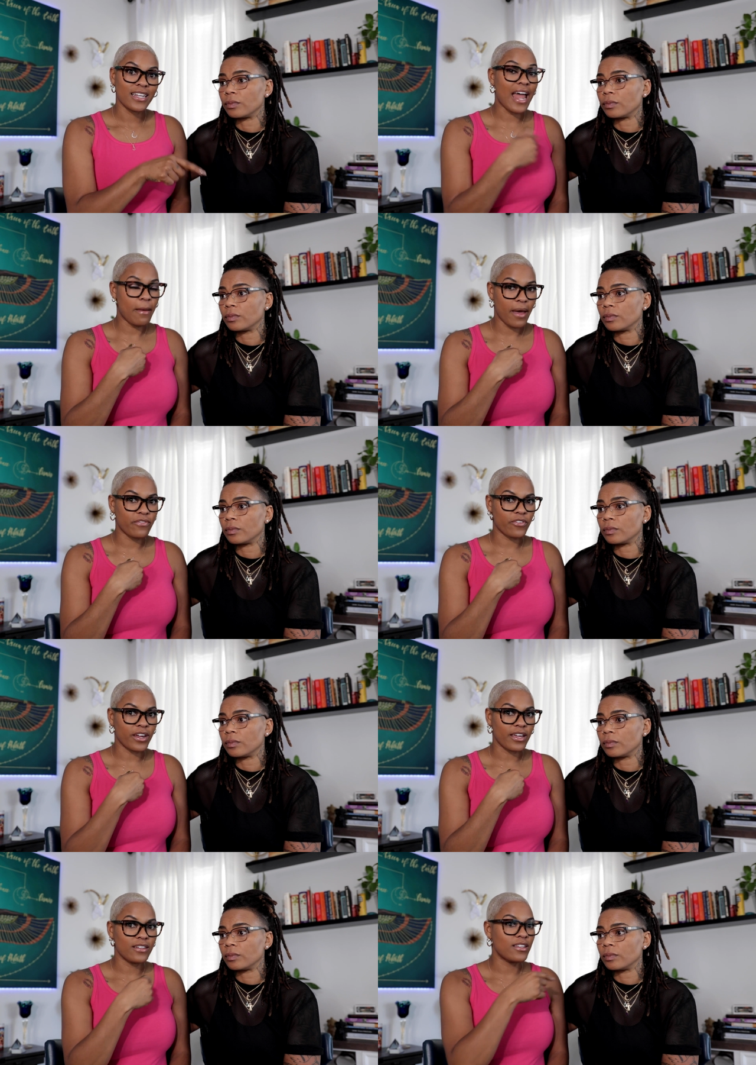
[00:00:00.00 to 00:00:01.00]
Speaker 1: not my
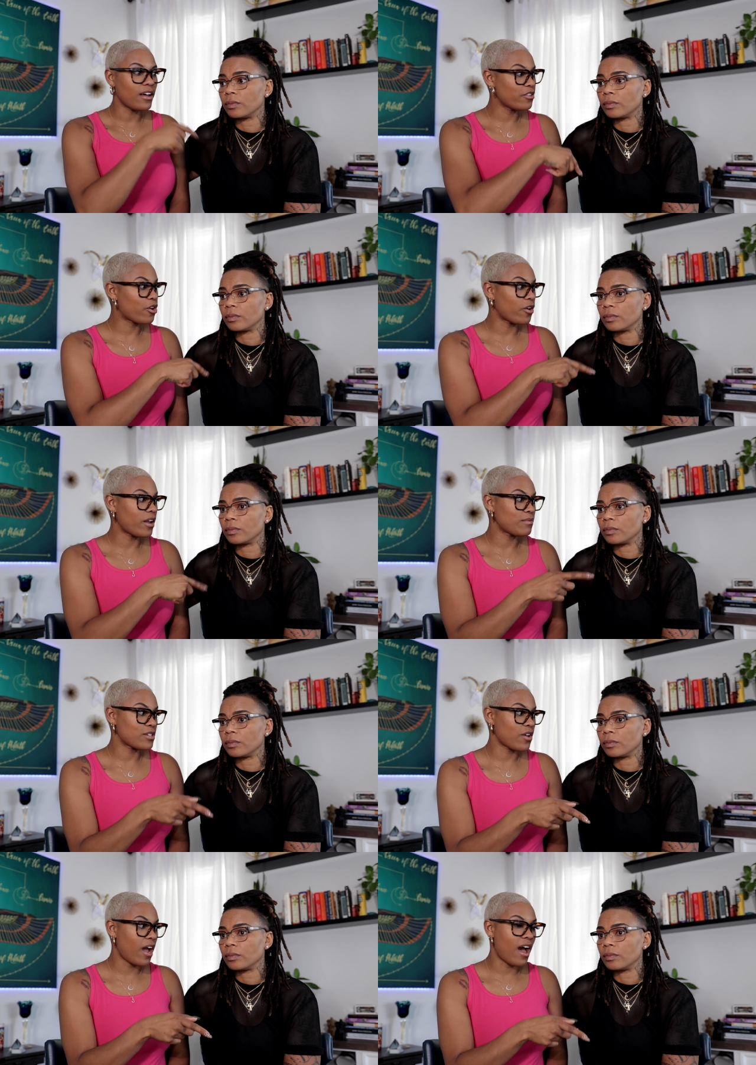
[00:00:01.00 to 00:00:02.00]
friend, the other girl that
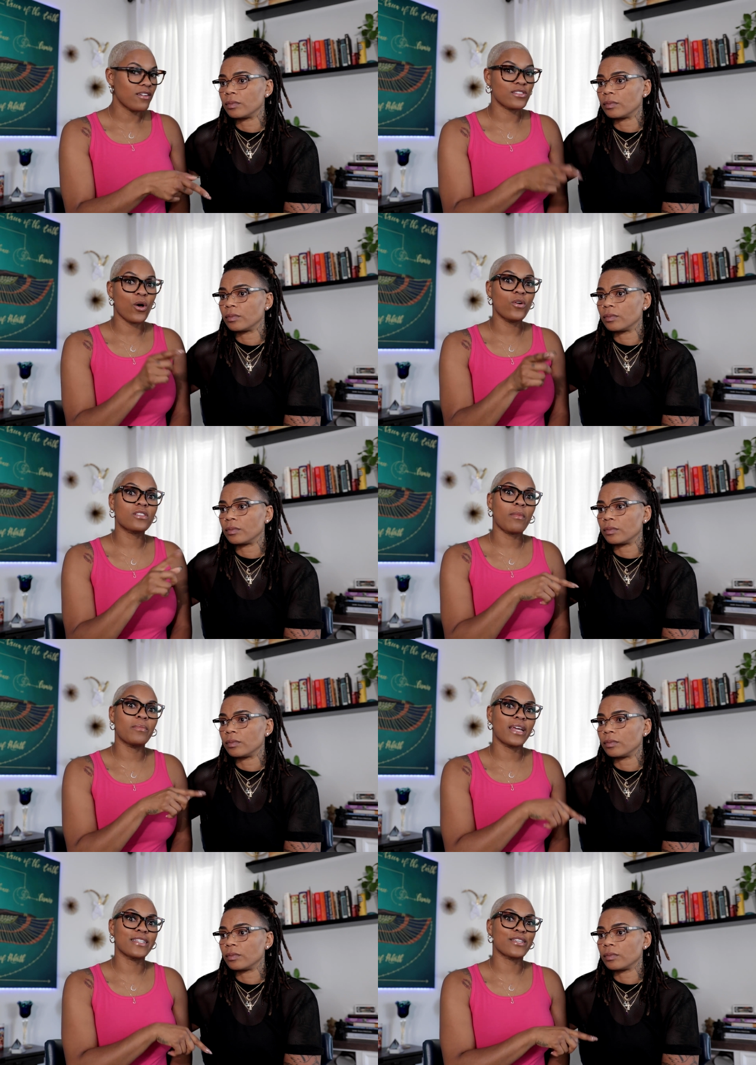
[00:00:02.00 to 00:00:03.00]
was in your house. The whole time
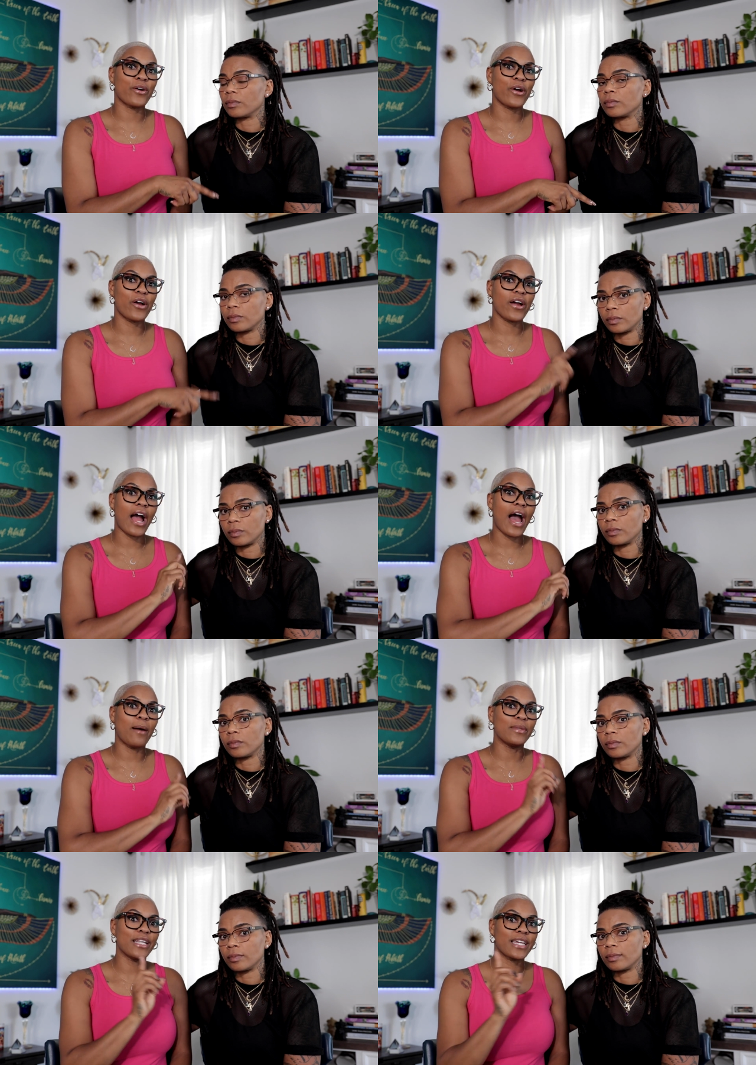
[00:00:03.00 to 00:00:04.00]
I'm dancing on her,
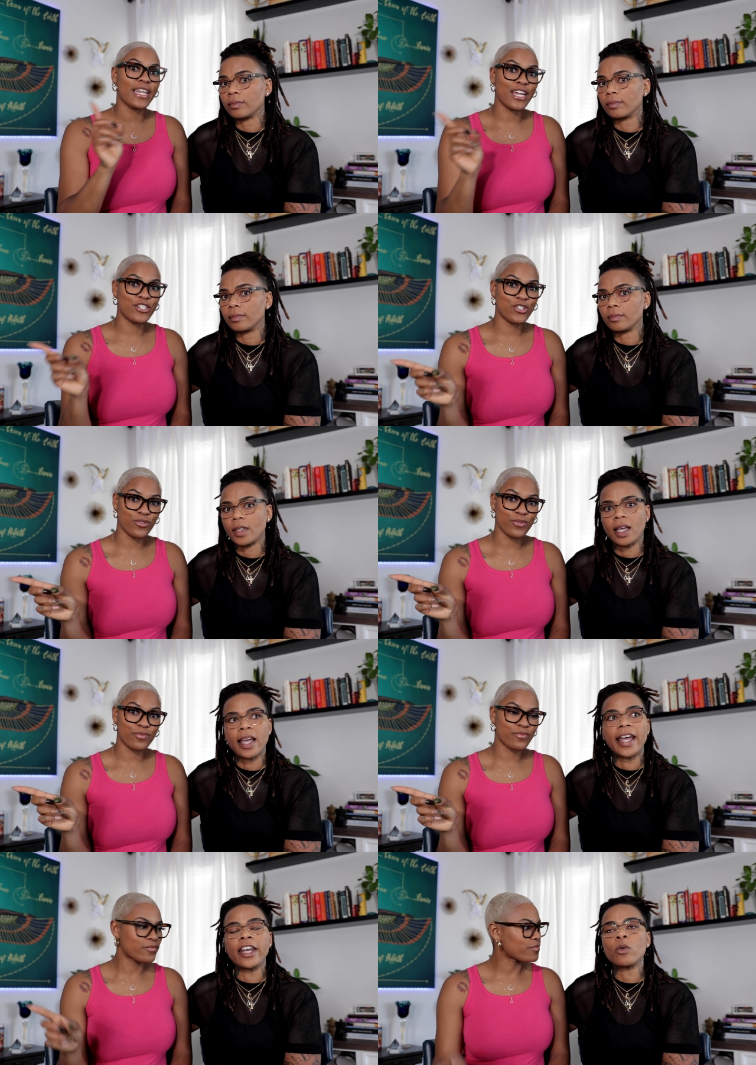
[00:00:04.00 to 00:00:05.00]
I'm looking at
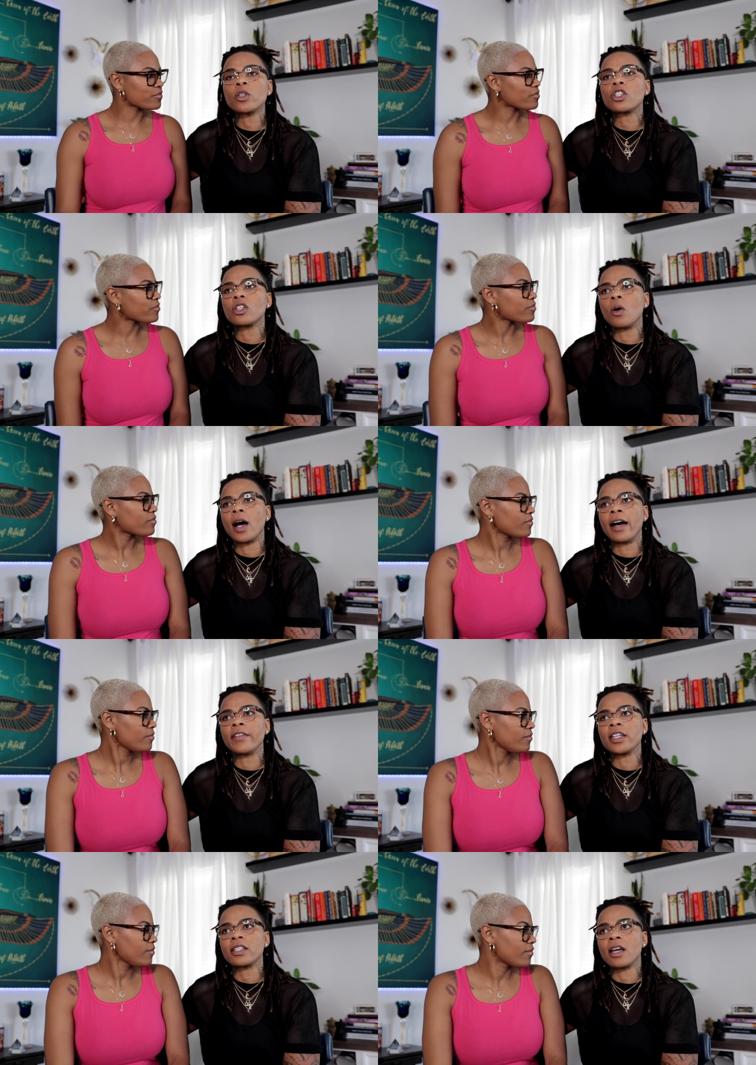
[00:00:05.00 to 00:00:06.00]
you. And
Speaker 2: it was so
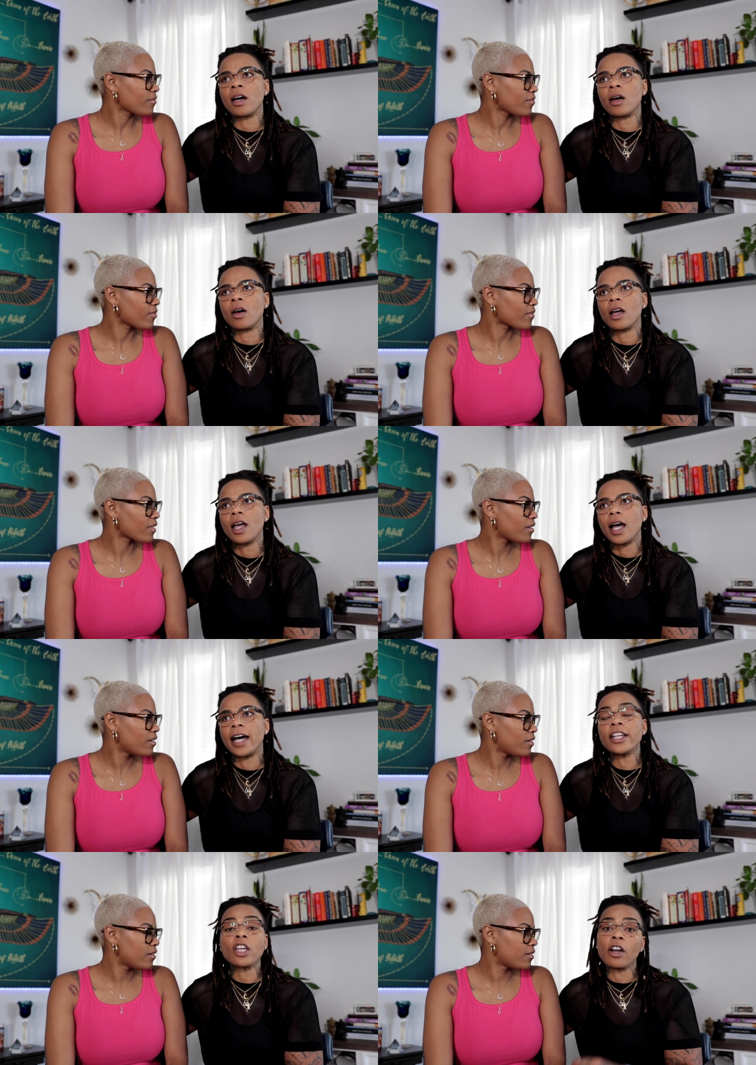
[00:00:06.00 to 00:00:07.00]
obvious, y'all.
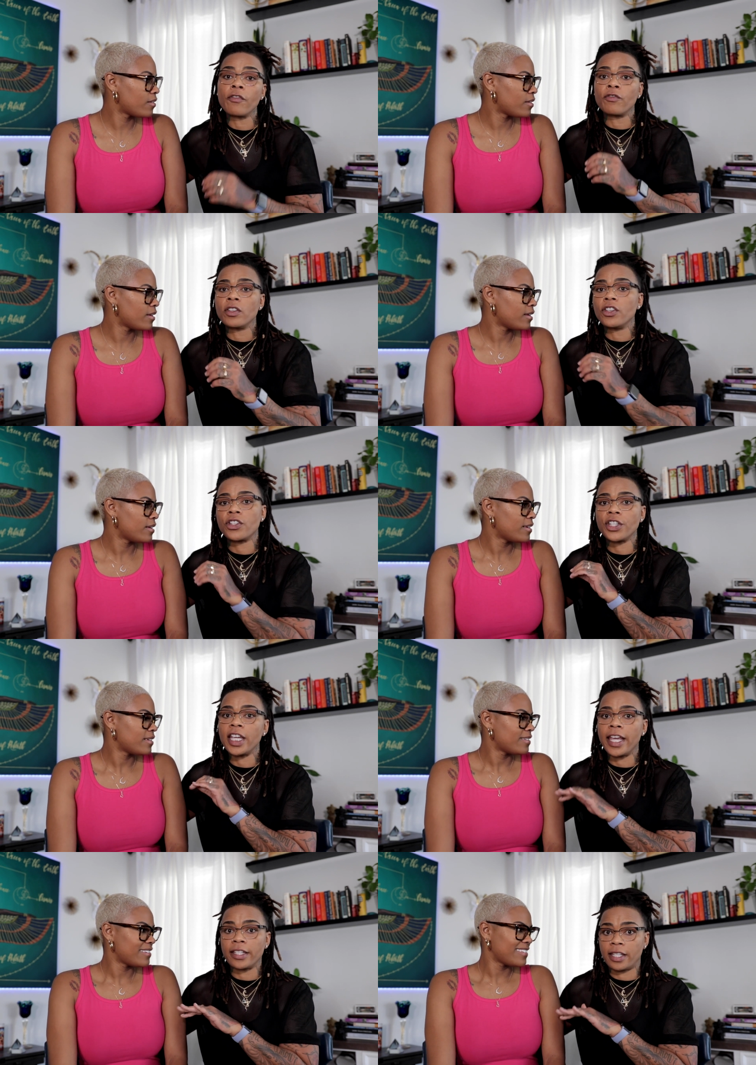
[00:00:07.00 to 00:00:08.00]
I need y'all.
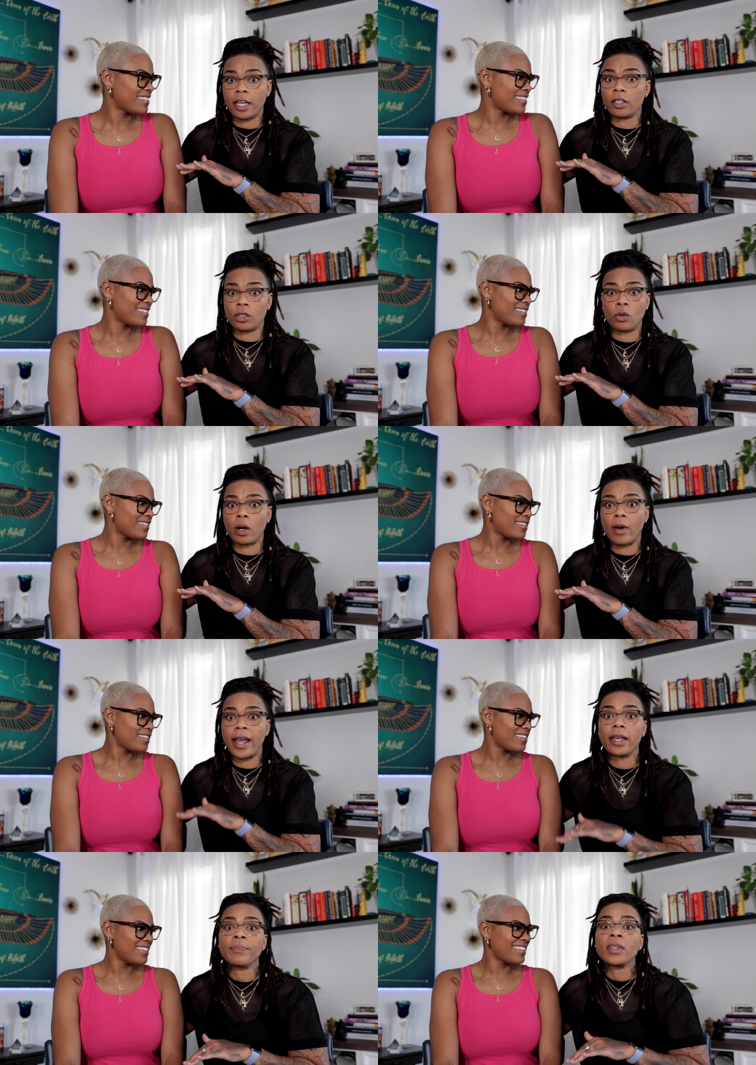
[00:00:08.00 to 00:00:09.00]
She ain't telling the story
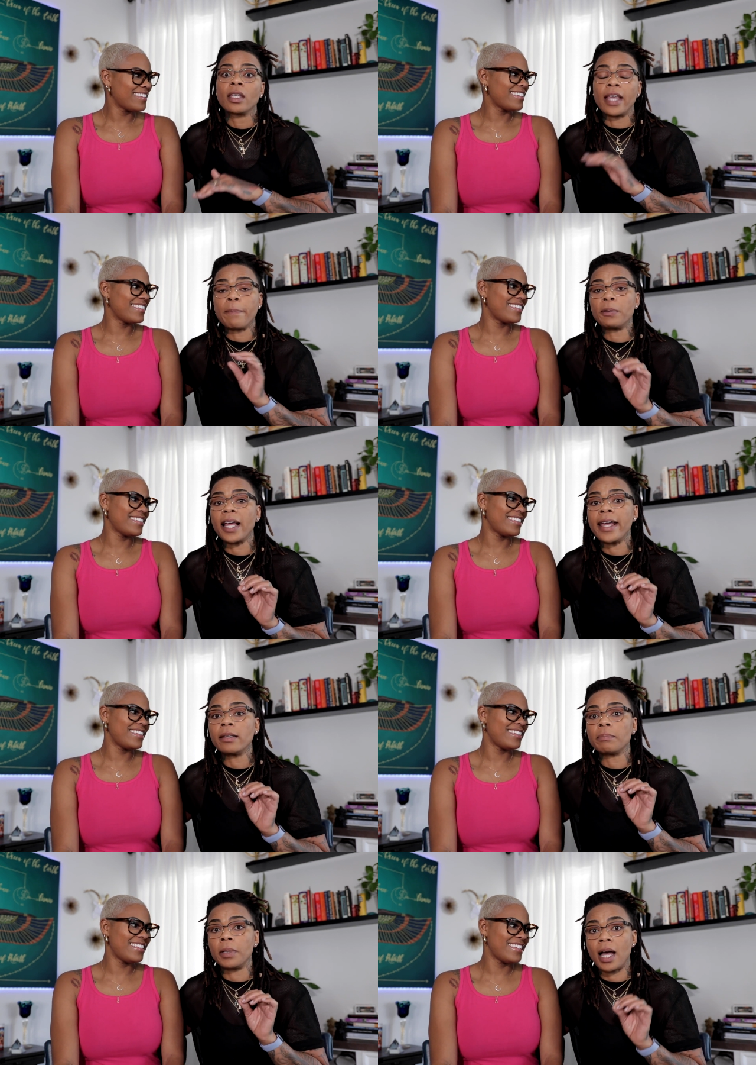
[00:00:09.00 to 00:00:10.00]
right. They
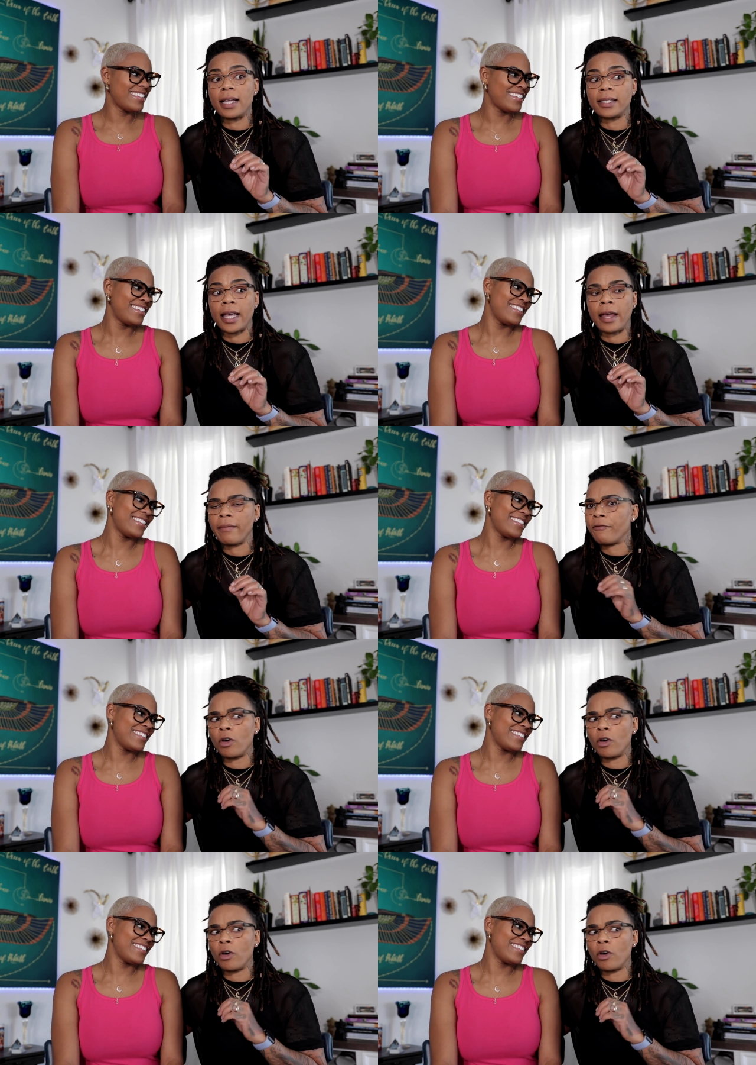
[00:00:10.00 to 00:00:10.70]
played Beyonce